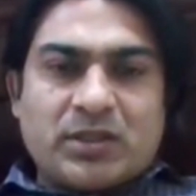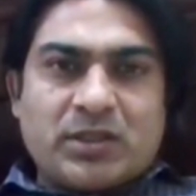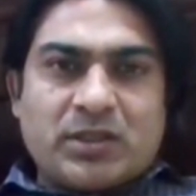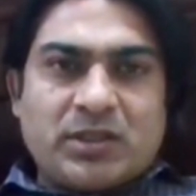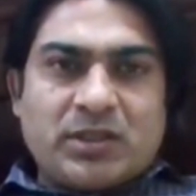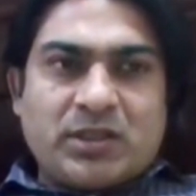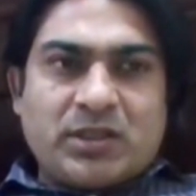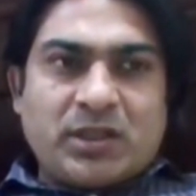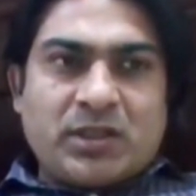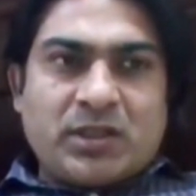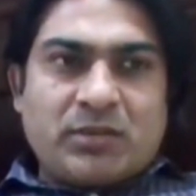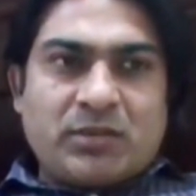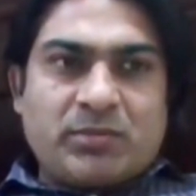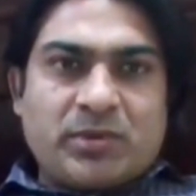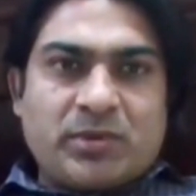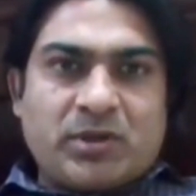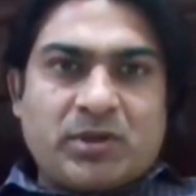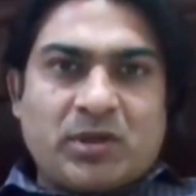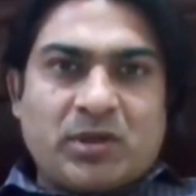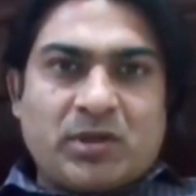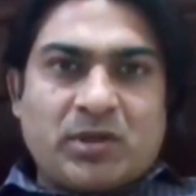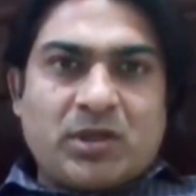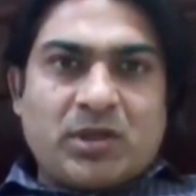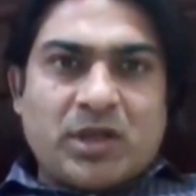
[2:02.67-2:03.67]
then it can be
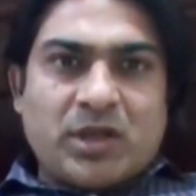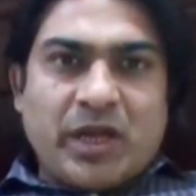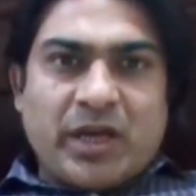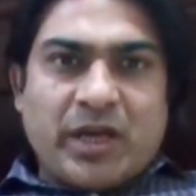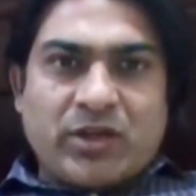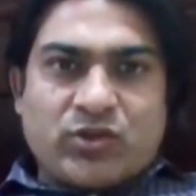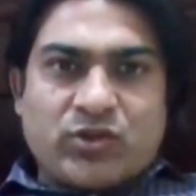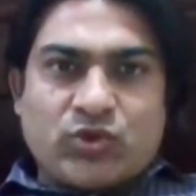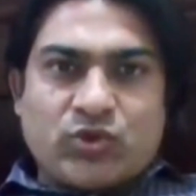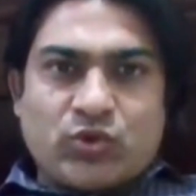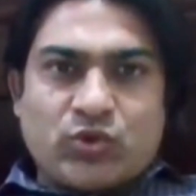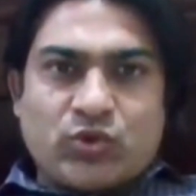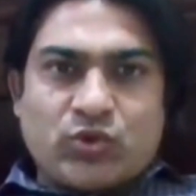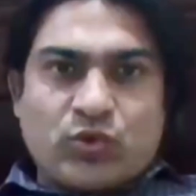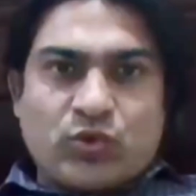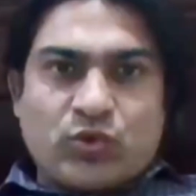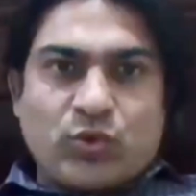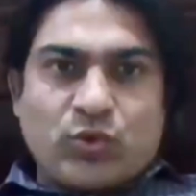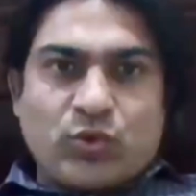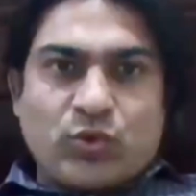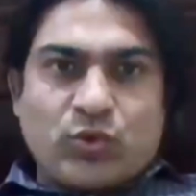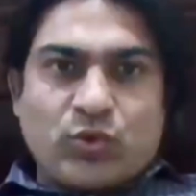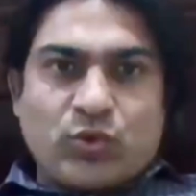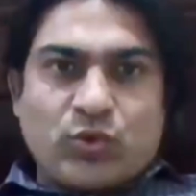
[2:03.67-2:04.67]
called
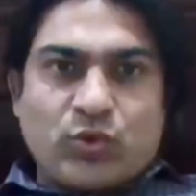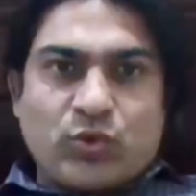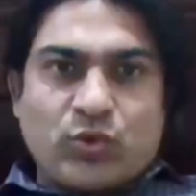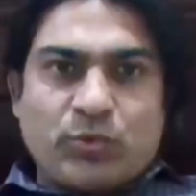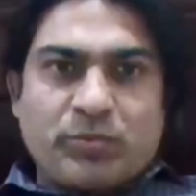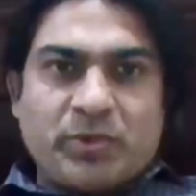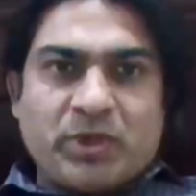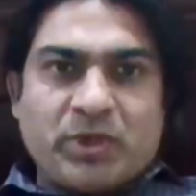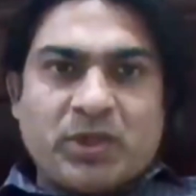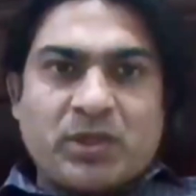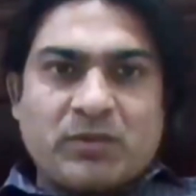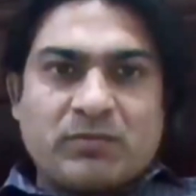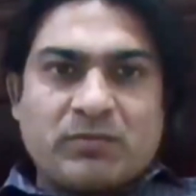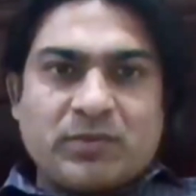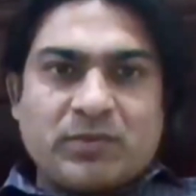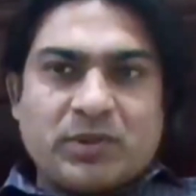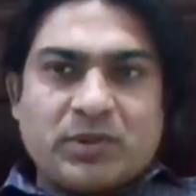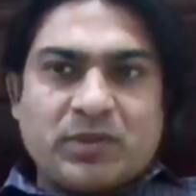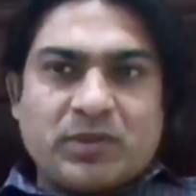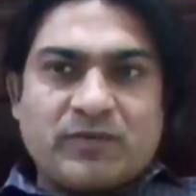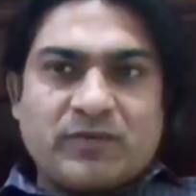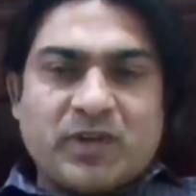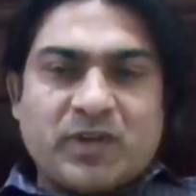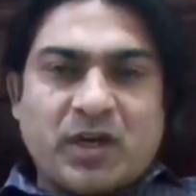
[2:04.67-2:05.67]
exotropia. If the
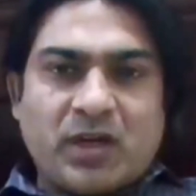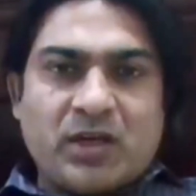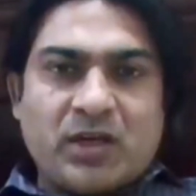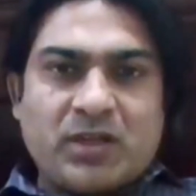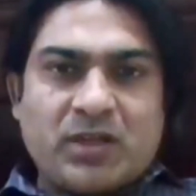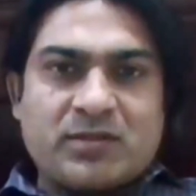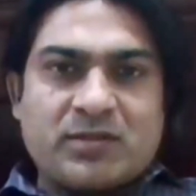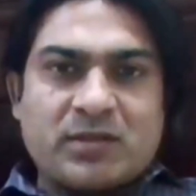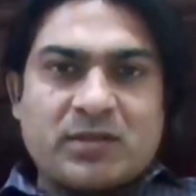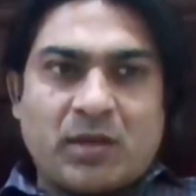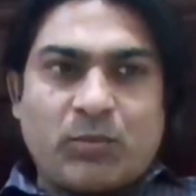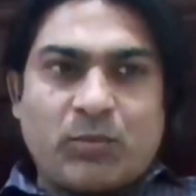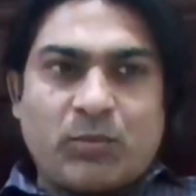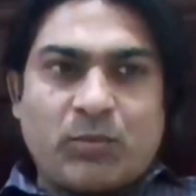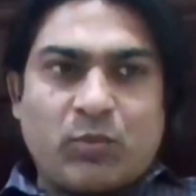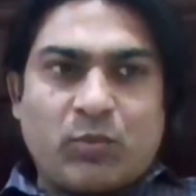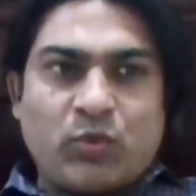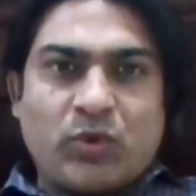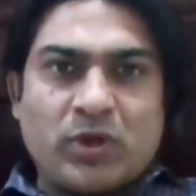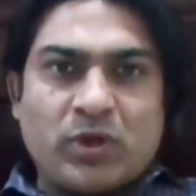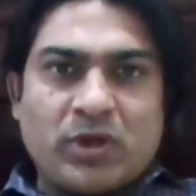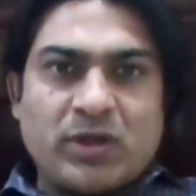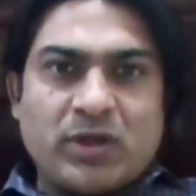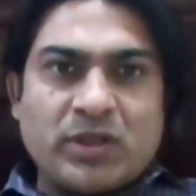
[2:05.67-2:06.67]
eye is
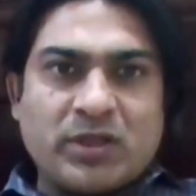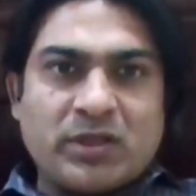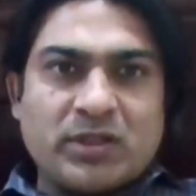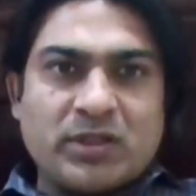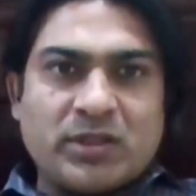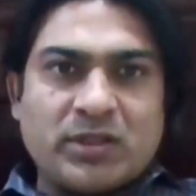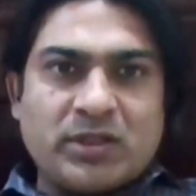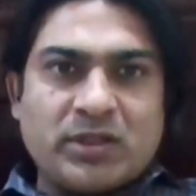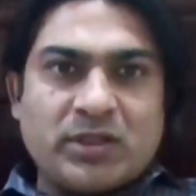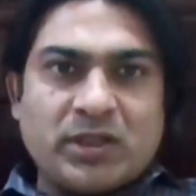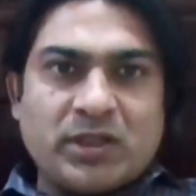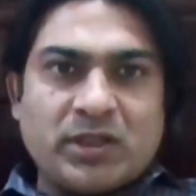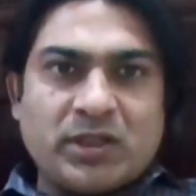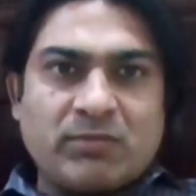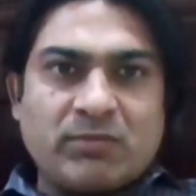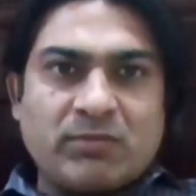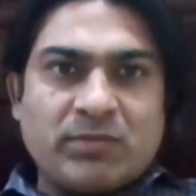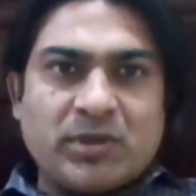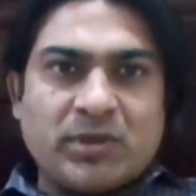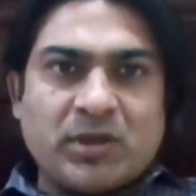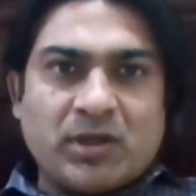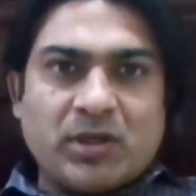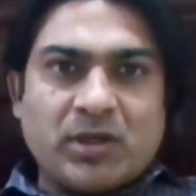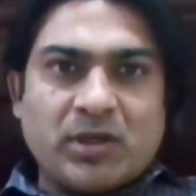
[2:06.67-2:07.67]
upward, then it can be
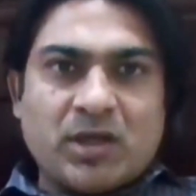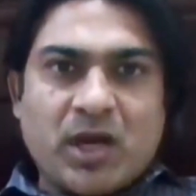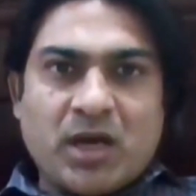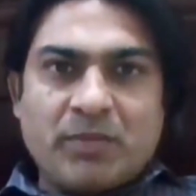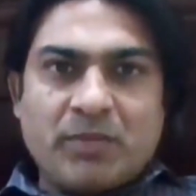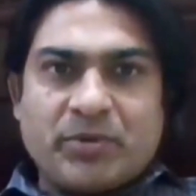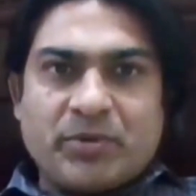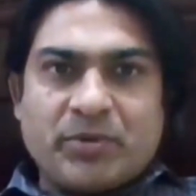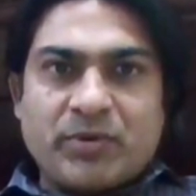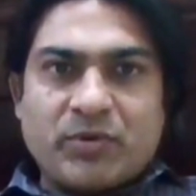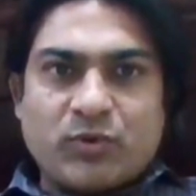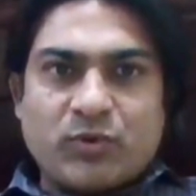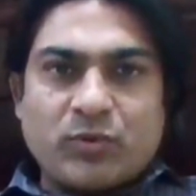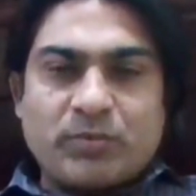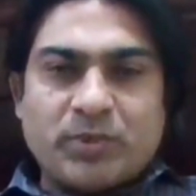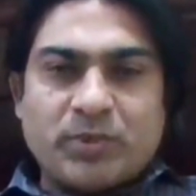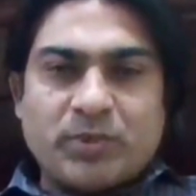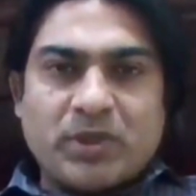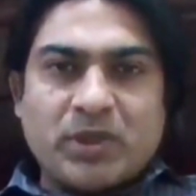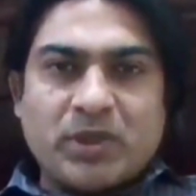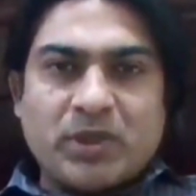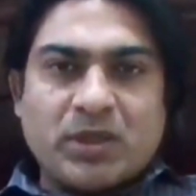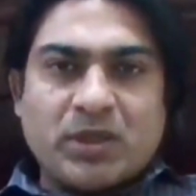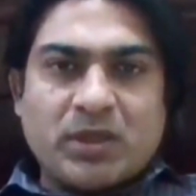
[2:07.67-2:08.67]
called
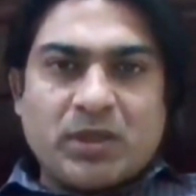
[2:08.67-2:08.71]
hypertropia.